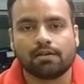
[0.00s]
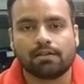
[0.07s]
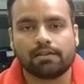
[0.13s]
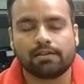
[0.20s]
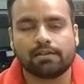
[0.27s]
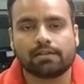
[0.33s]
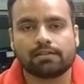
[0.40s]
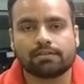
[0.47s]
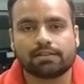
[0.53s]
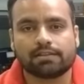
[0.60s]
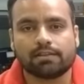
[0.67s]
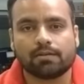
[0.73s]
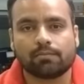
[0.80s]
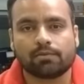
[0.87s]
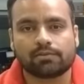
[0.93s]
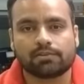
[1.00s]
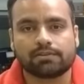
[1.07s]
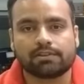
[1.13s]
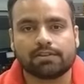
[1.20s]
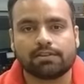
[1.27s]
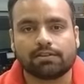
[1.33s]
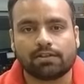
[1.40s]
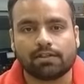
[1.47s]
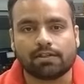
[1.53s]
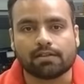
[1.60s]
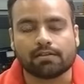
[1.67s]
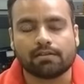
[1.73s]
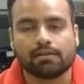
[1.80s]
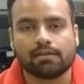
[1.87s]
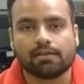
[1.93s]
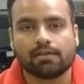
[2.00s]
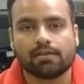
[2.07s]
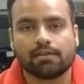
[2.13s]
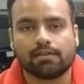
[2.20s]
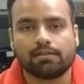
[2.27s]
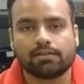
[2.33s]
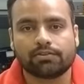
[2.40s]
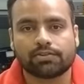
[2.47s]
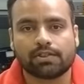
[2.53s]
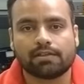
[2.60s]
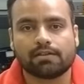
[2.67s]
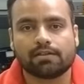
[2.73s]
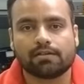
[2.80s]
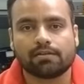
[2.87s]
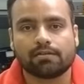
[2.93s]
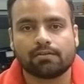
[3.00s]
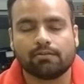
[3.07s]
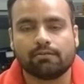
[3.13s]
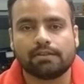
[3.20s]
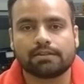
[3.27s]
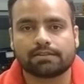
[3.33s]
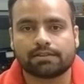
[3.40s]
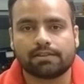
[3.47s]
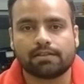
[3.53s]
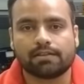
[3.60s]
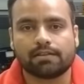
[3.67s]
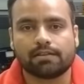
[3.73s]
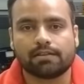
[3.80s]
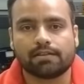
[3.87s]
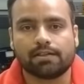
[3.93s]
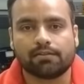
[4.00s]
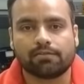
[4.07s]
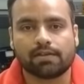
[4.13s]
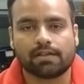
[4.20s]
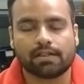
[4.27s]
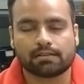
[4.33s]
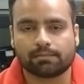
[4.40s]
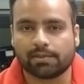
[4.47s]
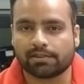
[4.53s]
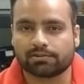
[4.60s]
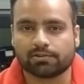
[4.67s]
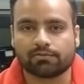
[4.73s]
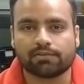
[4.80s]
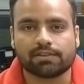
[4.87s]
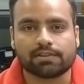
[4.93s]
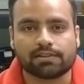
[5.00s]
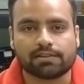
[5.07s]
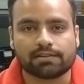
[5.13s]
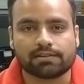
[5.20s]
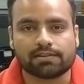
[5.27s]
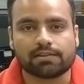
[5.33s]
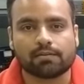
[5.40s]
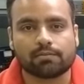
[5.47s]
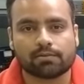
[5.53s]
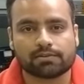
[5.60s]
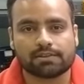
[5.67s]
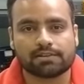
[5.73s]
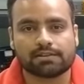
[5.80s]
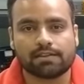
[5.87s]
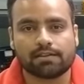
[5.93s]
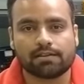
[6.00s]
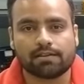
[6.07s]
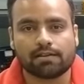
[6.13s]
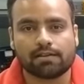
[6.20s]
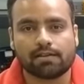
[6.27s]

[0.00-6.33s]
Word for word: Digital Signal Processing Trainer. In this trainer we will study the different aspects of digital signal processing